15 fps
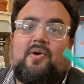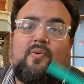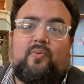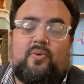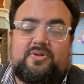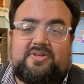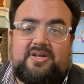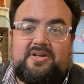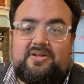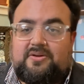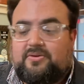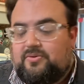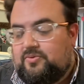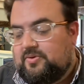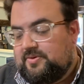what they
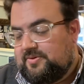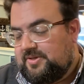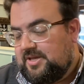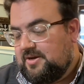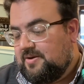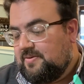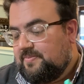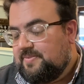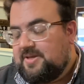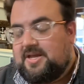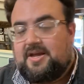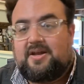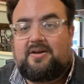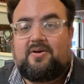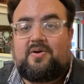do, you know,
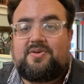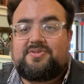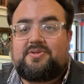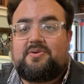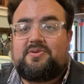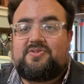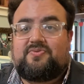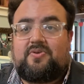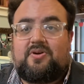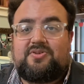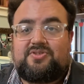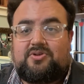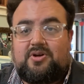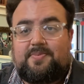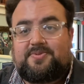and also as far as
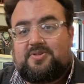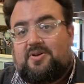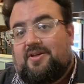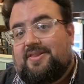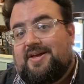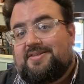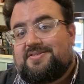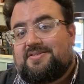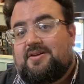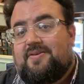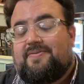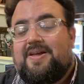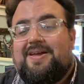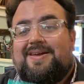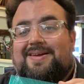grips and all that stuff.
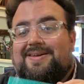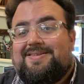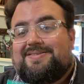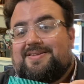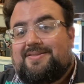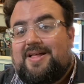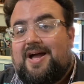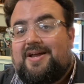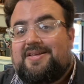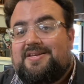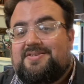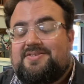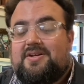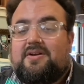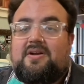It's a lot
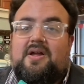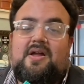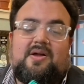easier.